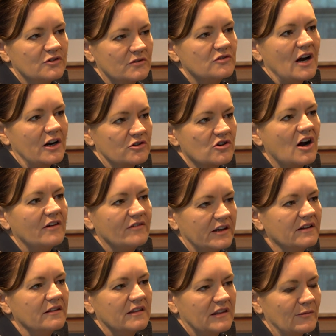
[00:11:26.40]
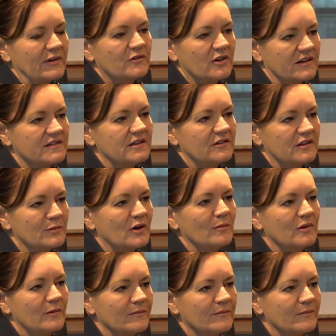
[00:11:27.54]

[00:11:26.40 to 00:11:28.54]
drug driving, then we've got a serious problem.